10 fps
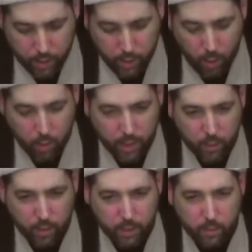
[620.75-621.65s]
So
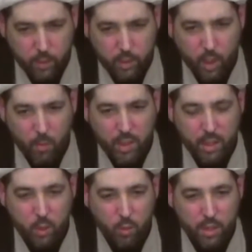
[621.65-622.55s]
some of
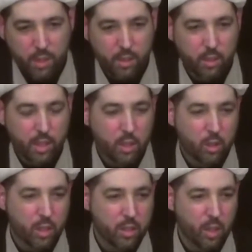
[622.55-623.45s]
these reasons, these
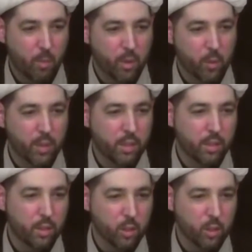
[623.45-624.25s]
are just some of the reasons.